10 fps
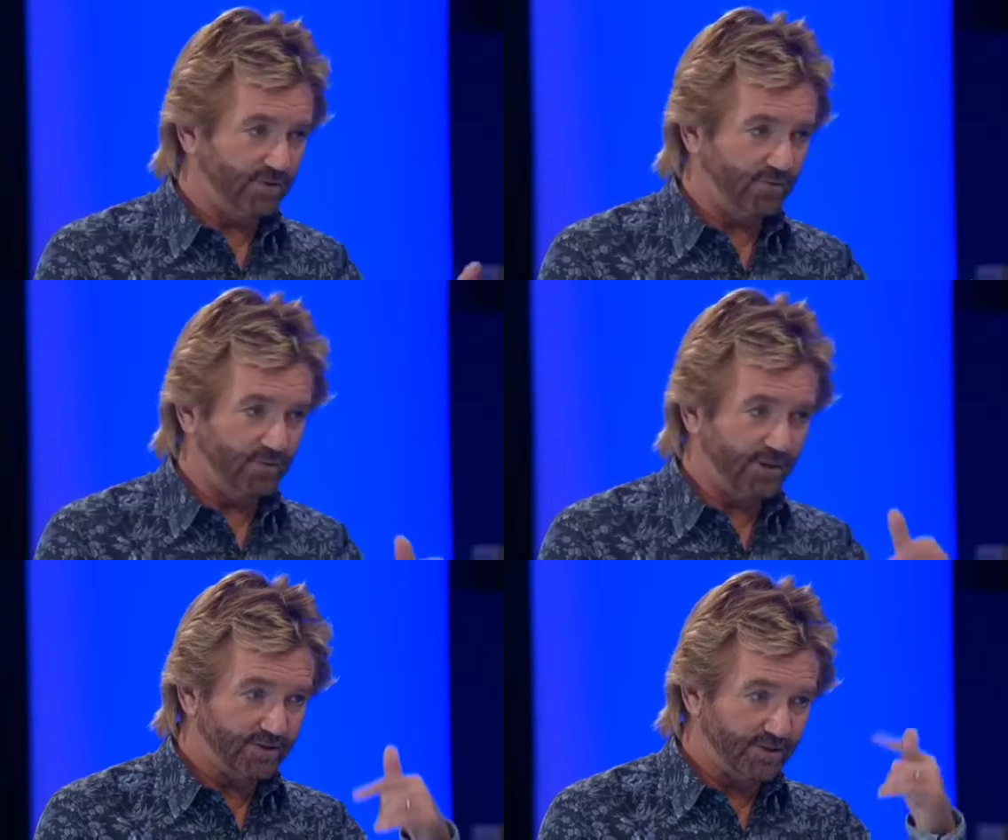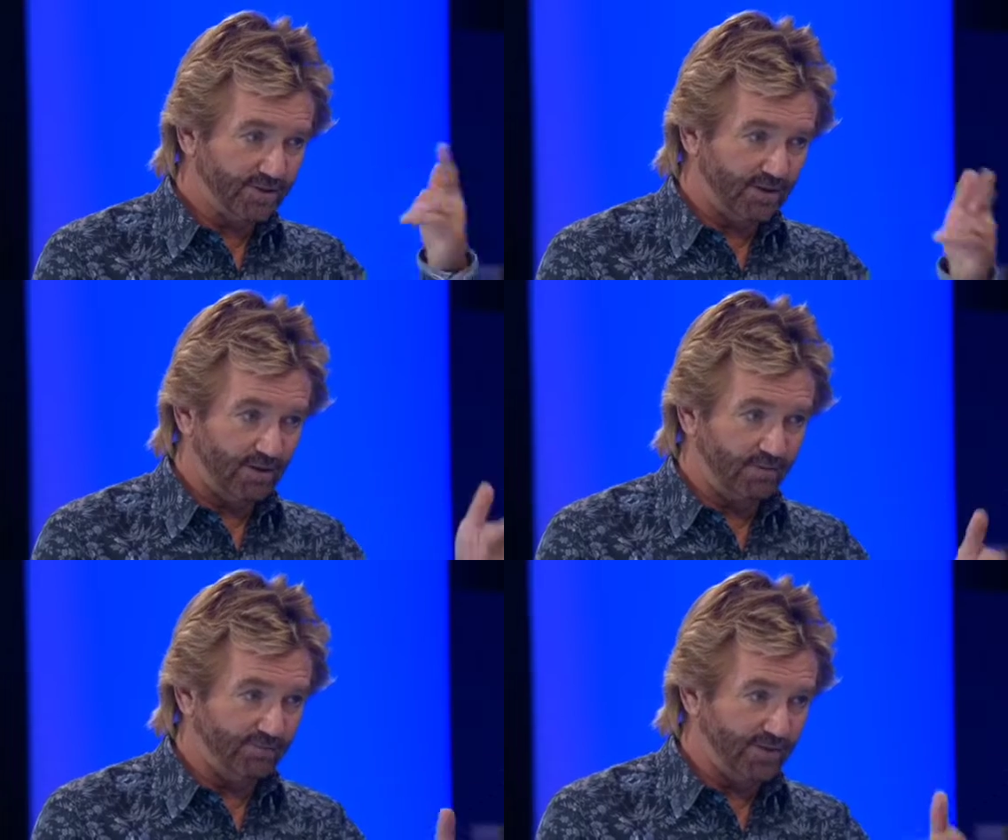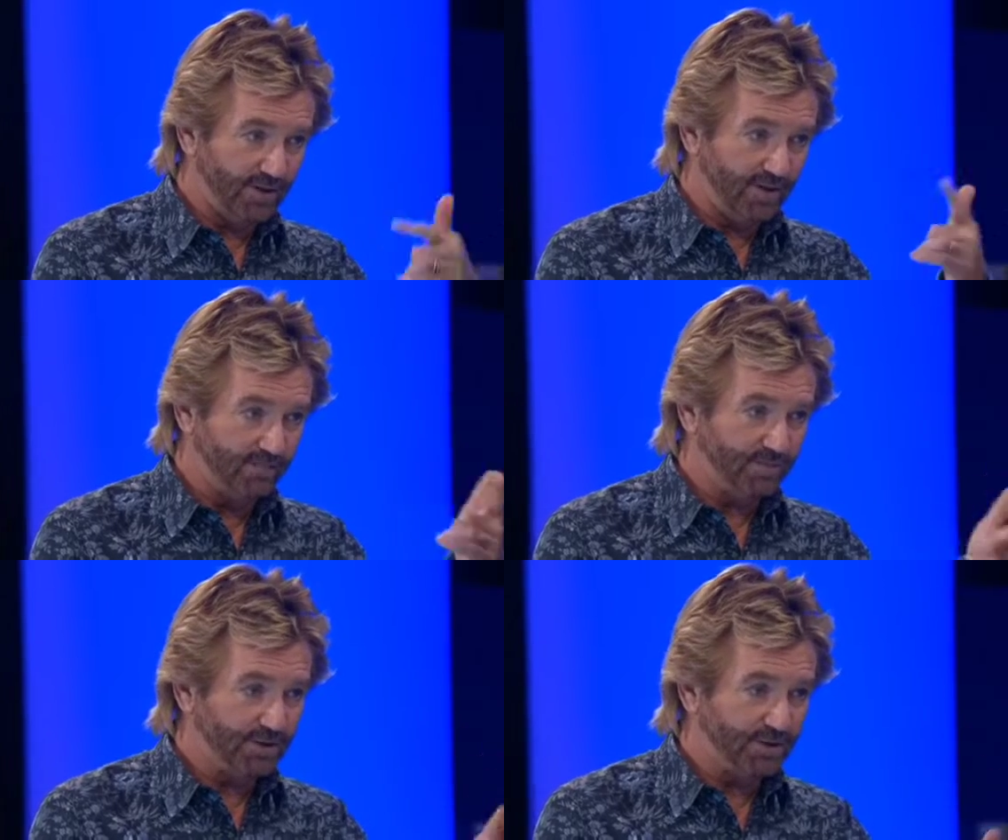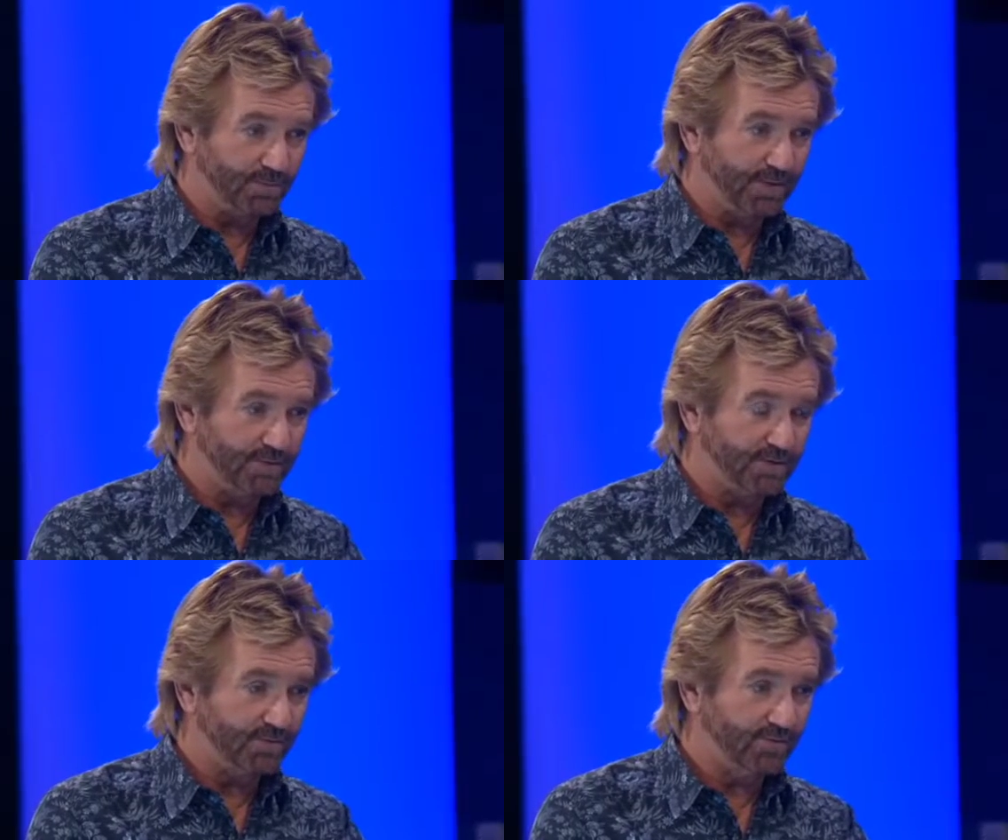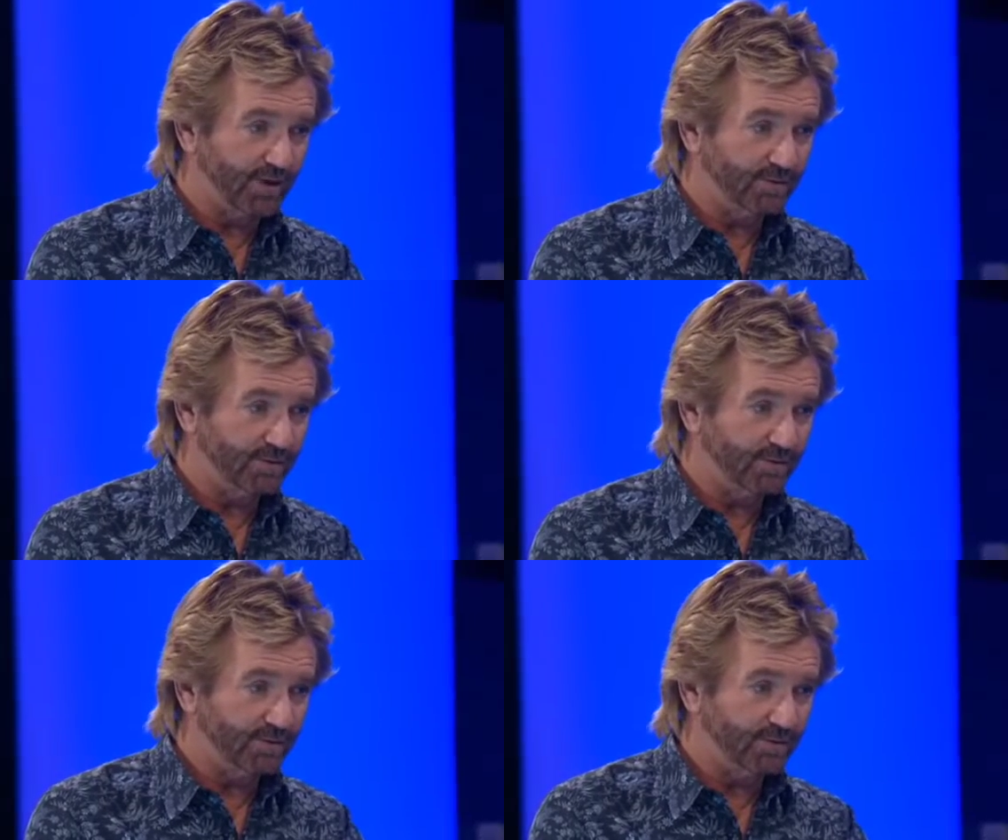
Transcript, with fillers: the rest of time spins around.